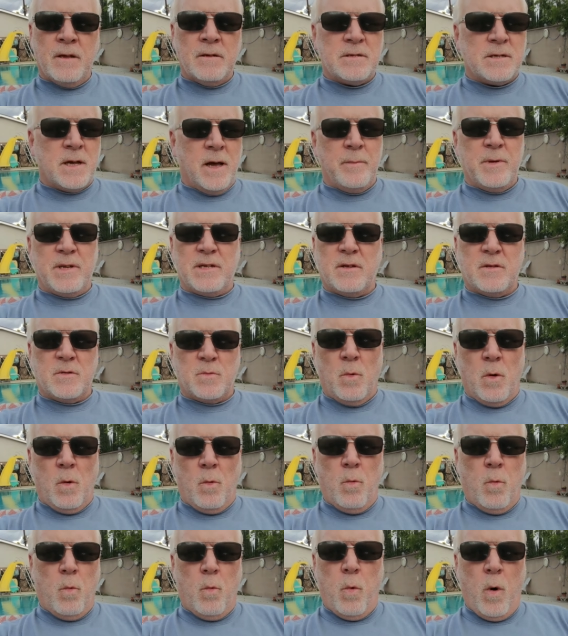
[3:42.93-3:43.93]
Tommy says,
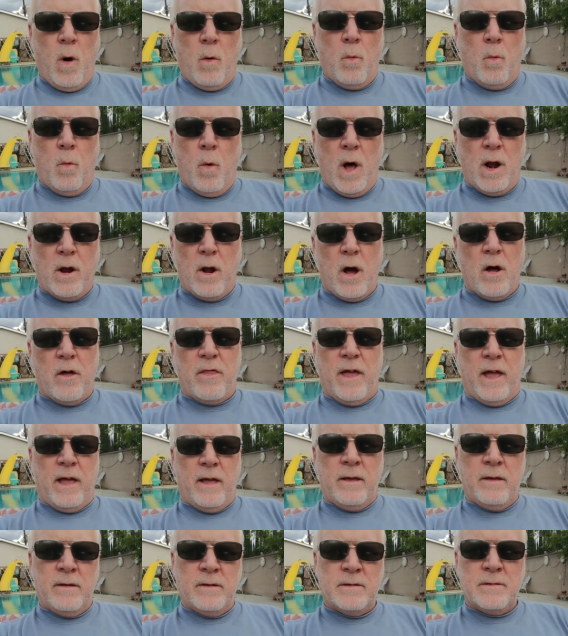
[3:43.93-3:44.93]
"Well, what are
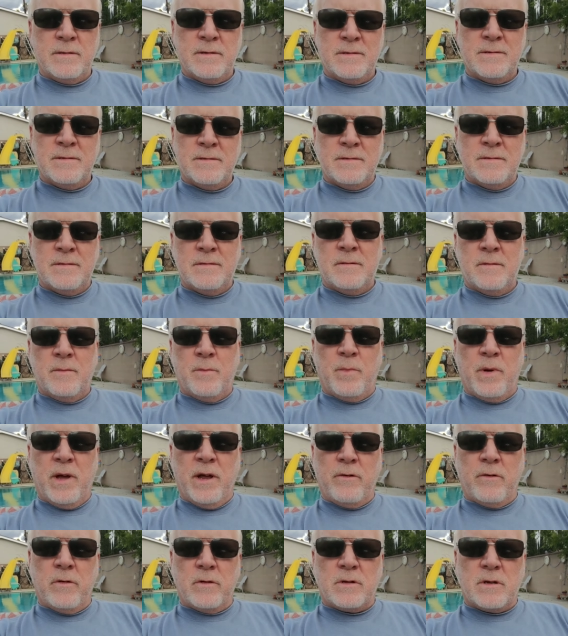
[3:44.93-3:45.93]
they?"
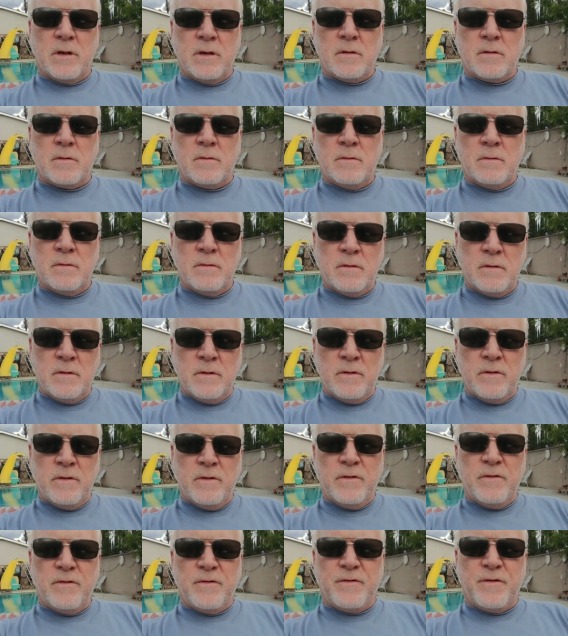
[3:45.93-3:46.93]
Pedro says,
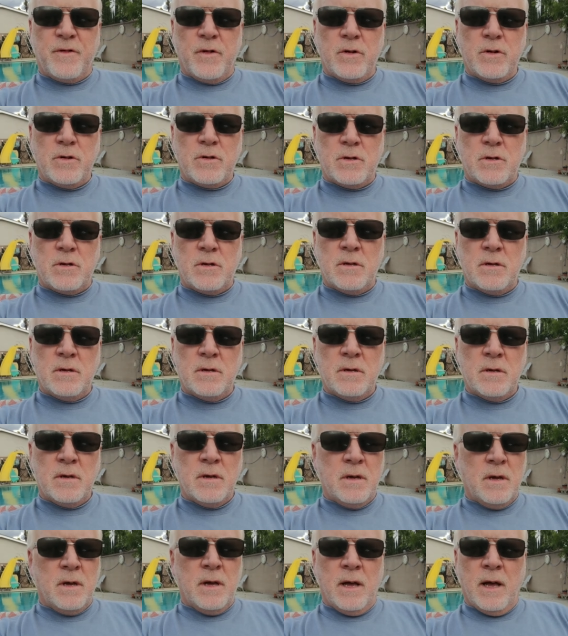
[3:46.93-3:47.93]
"First,
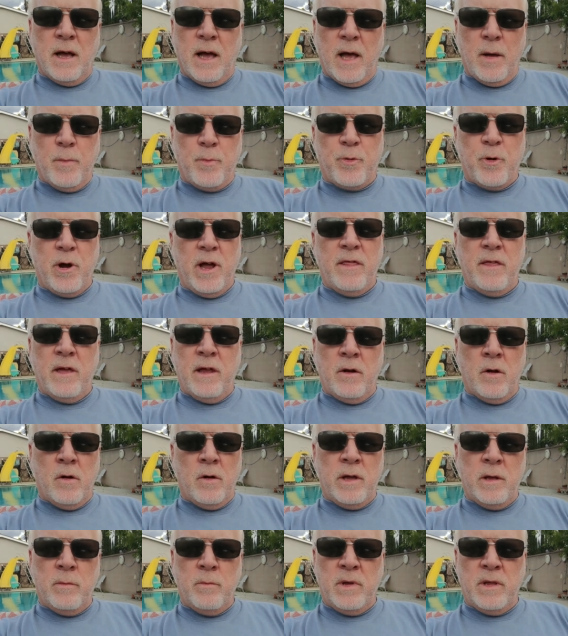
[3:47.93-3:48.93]
I pray they
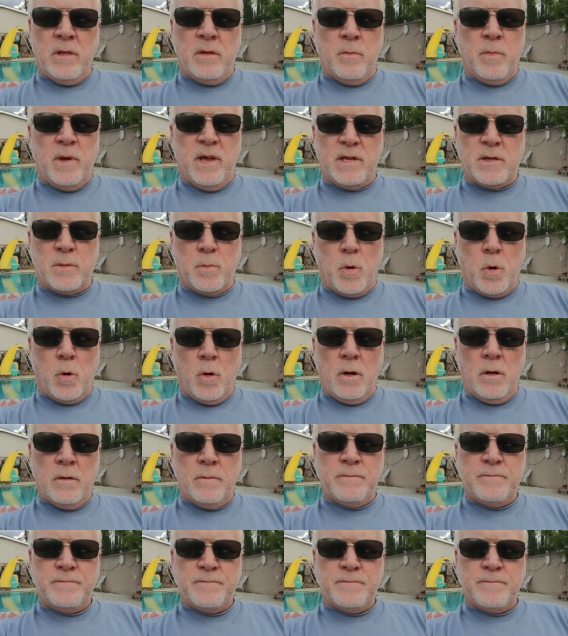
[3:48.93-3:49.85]
no hit me the baseball."